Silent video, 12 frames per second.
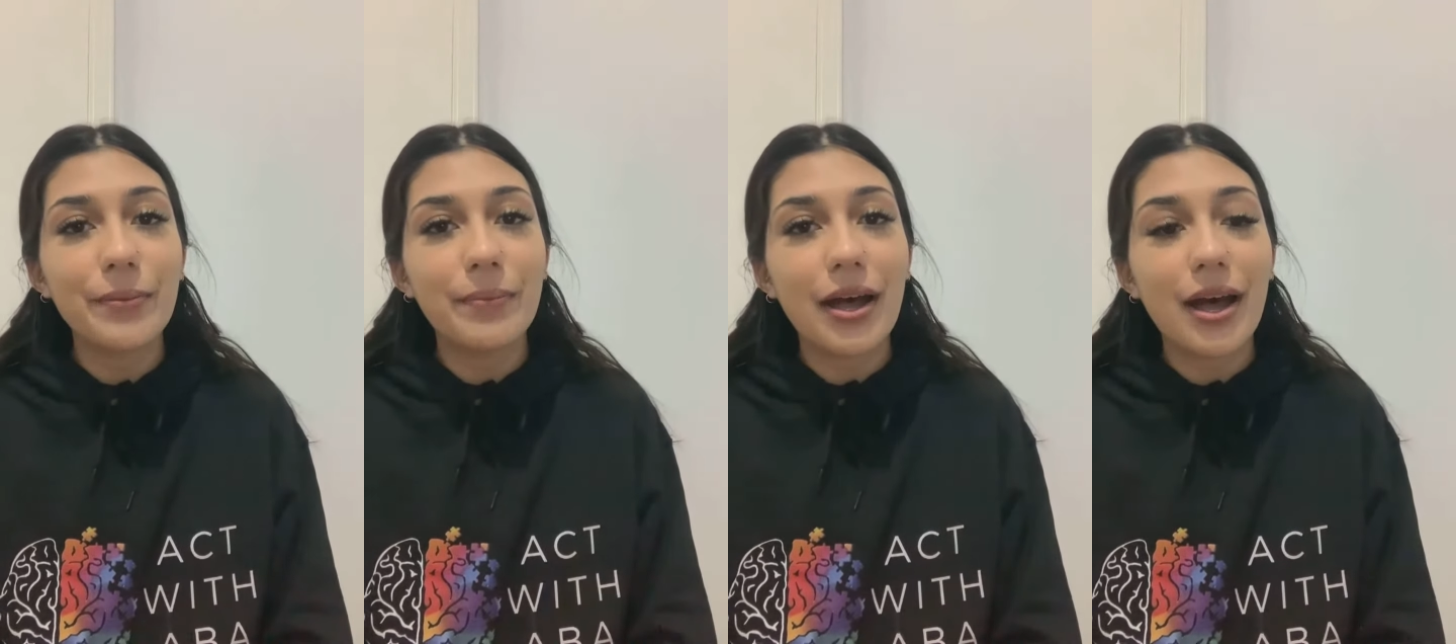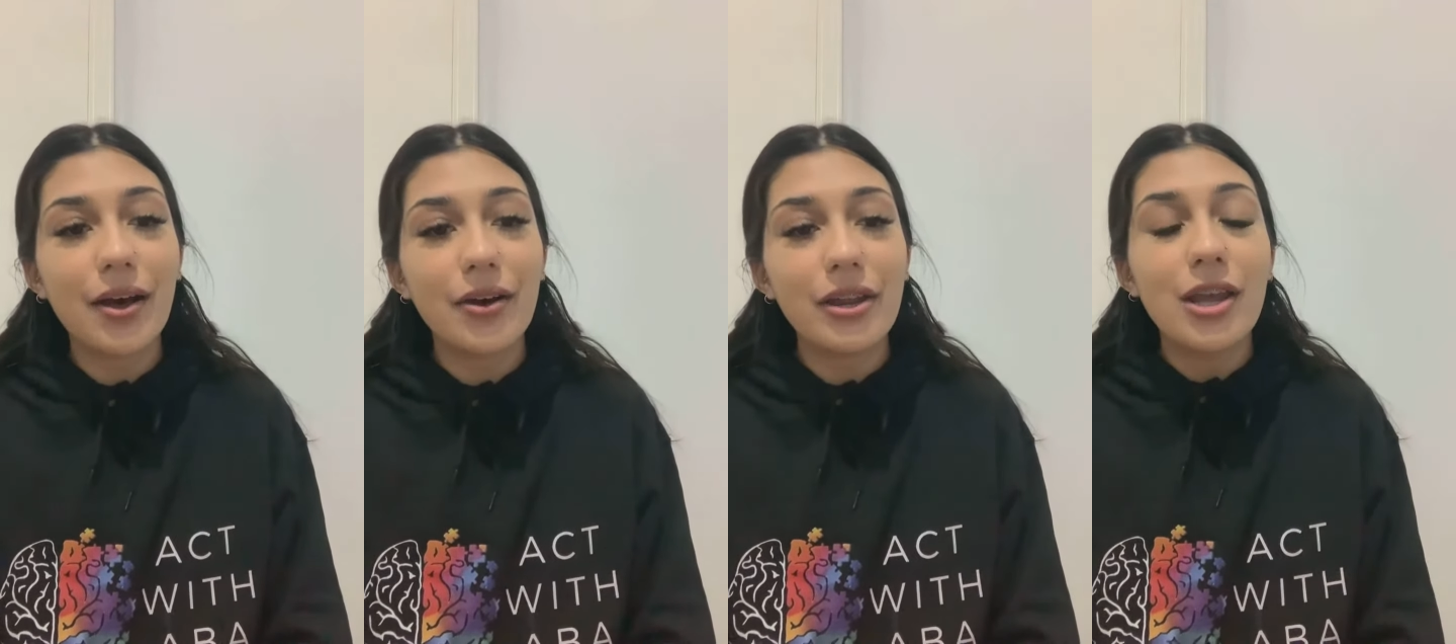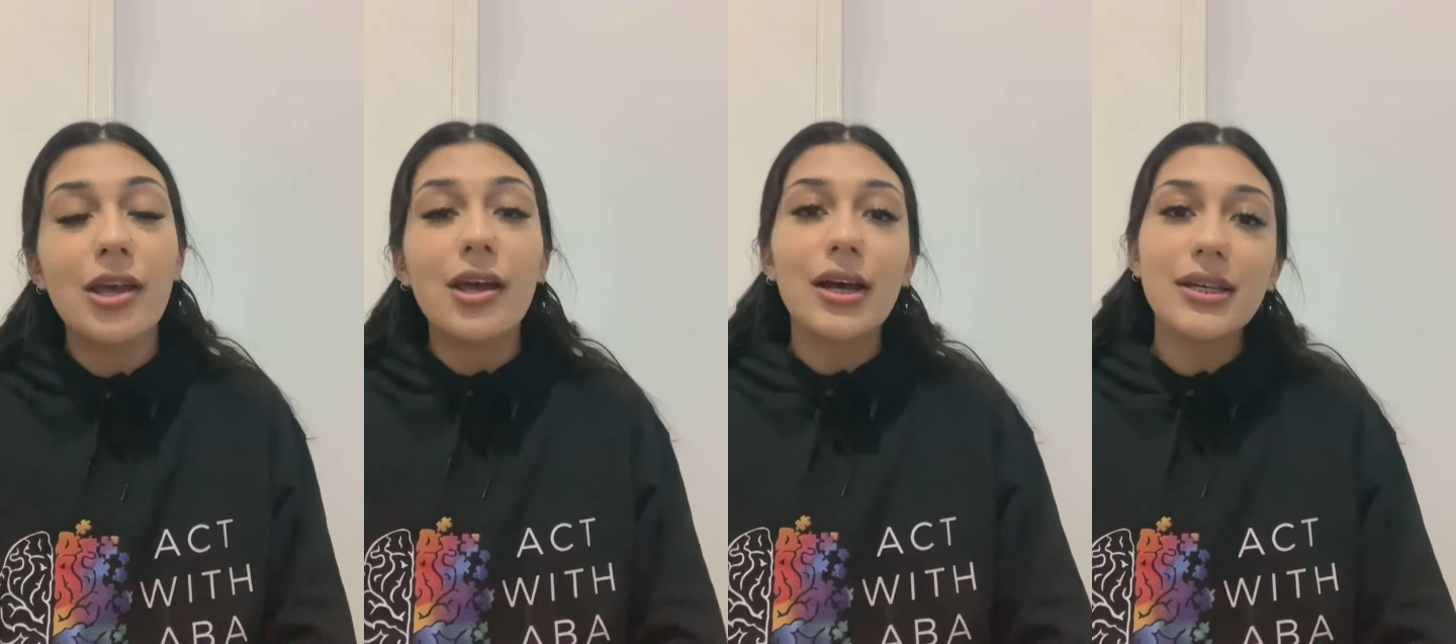about
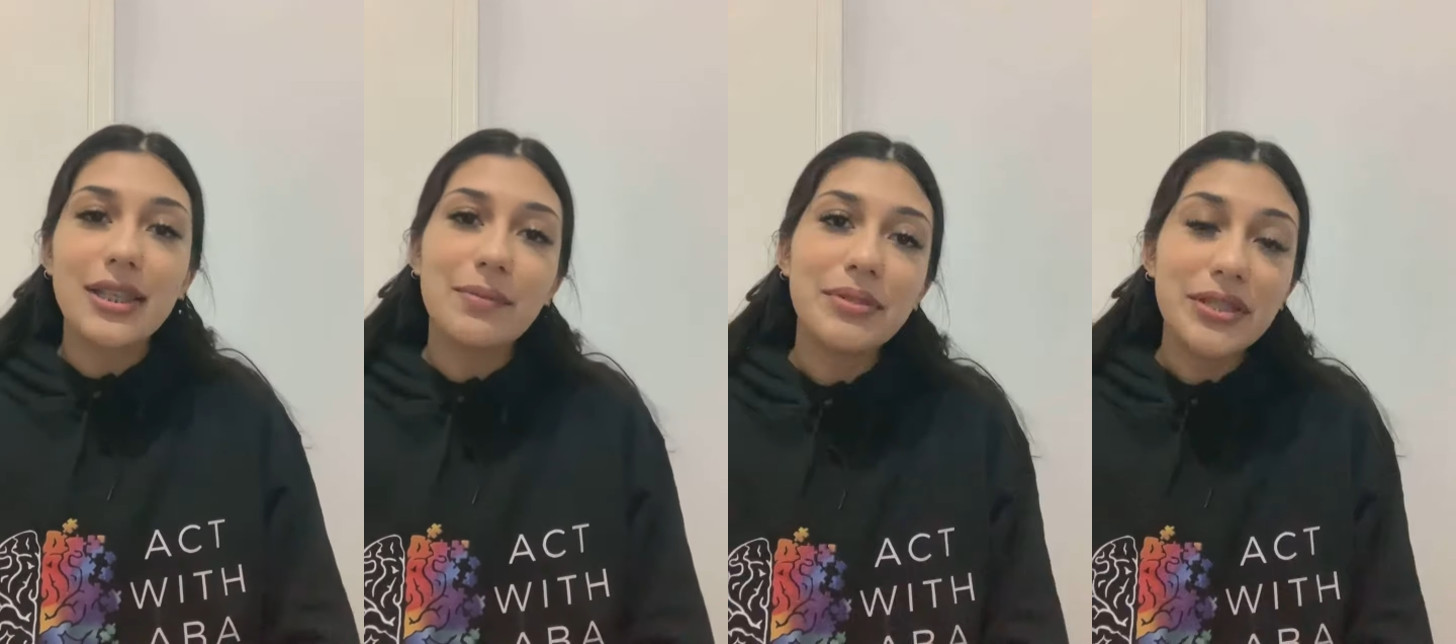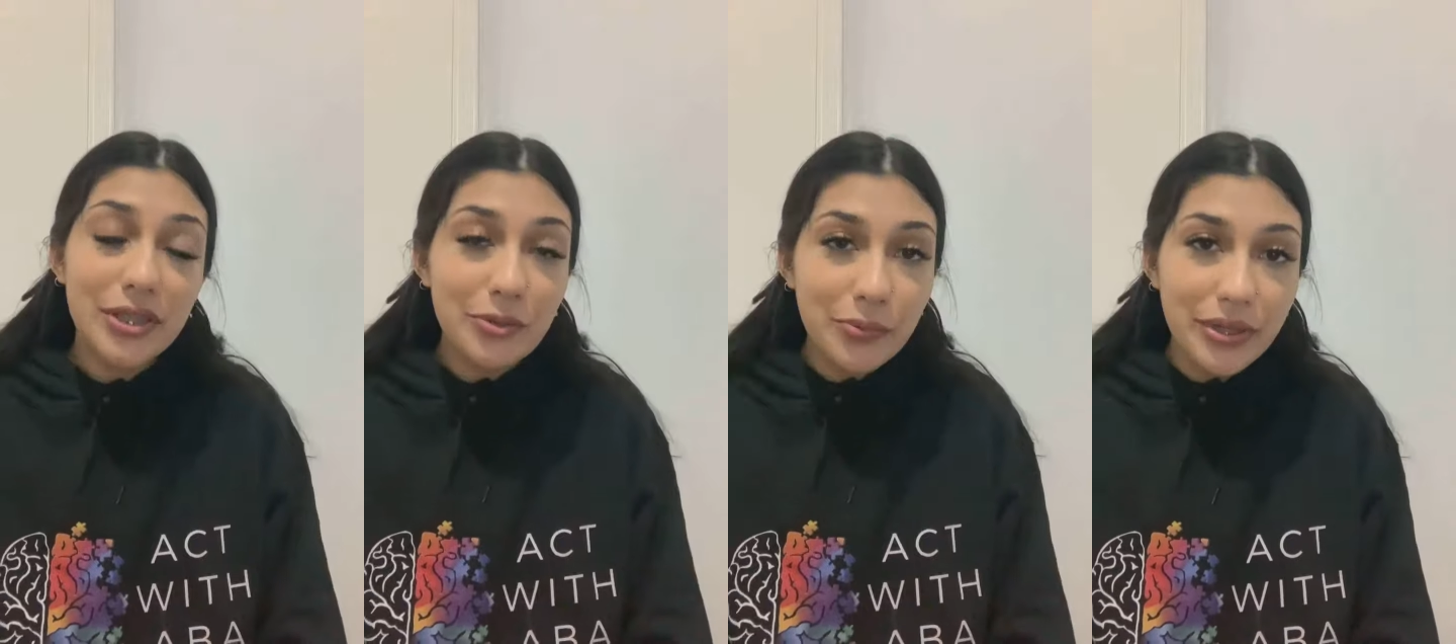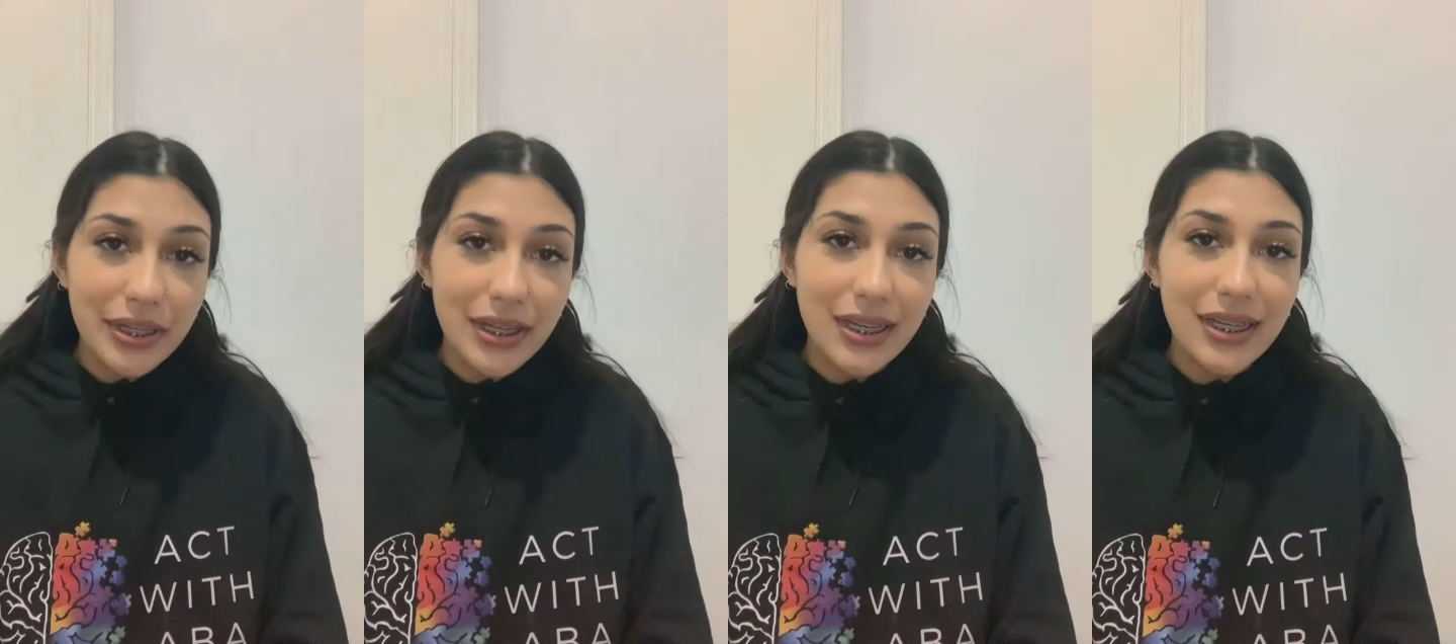acceptance and
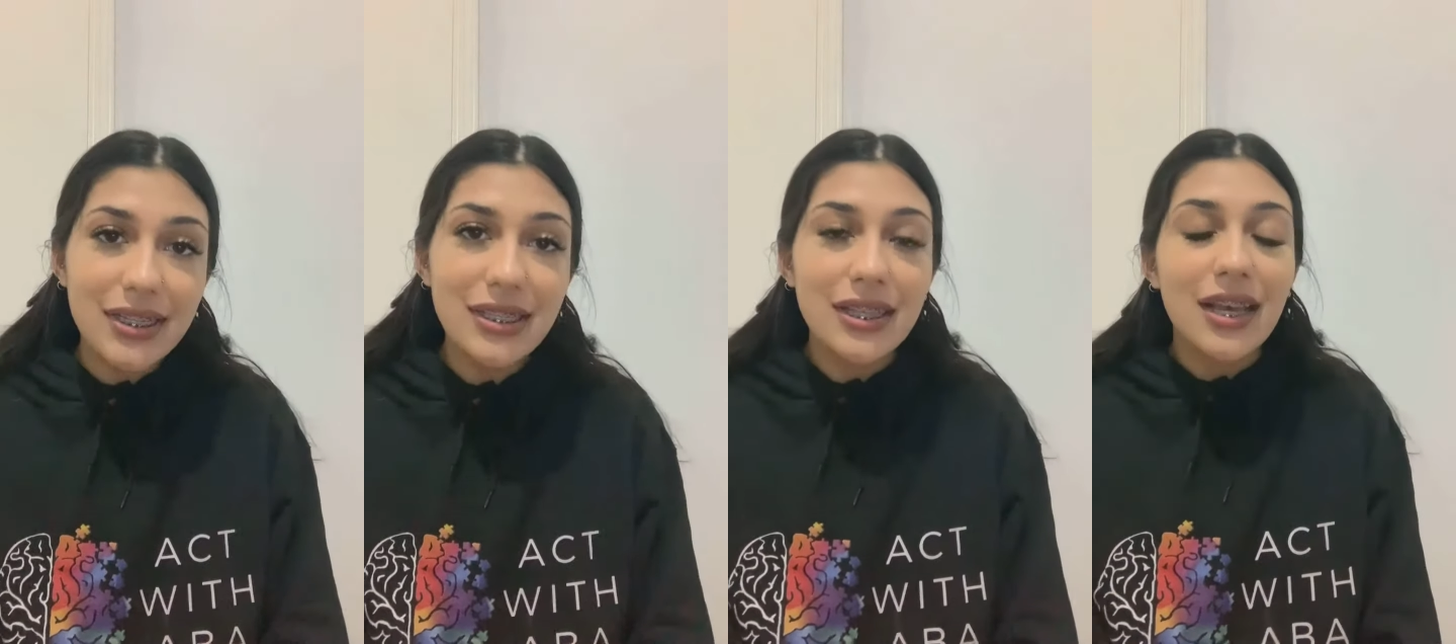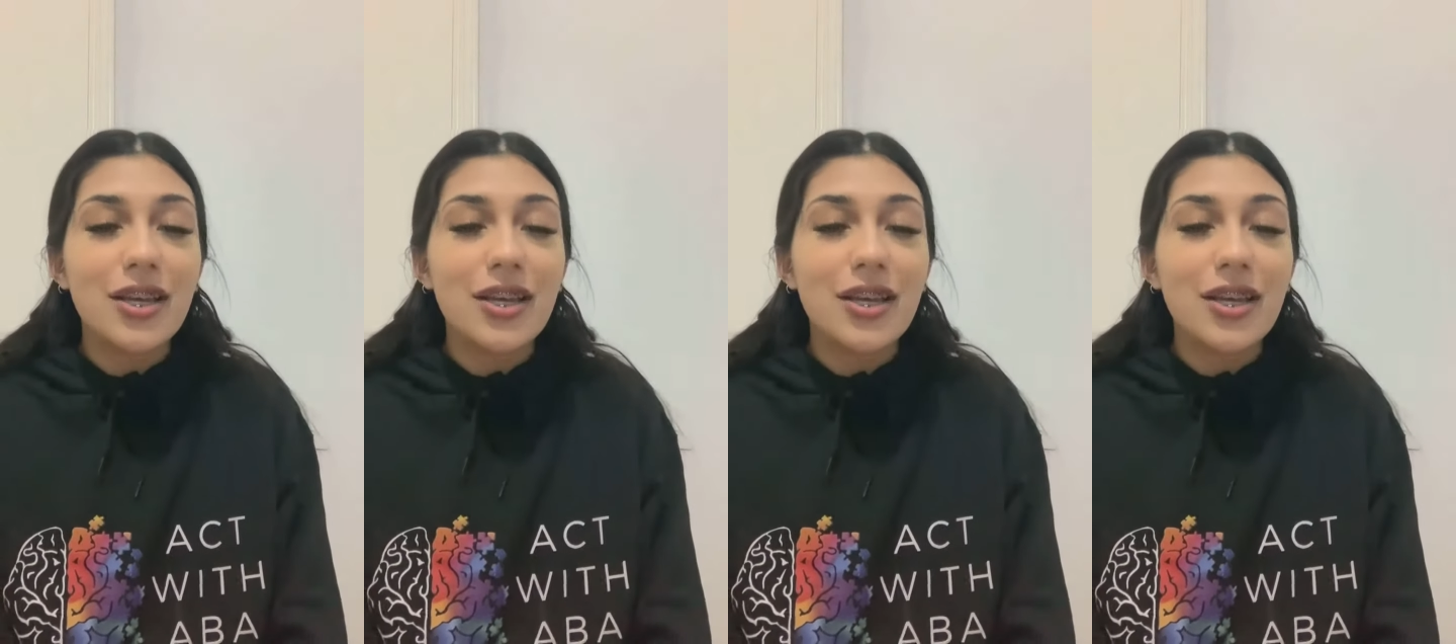willingness.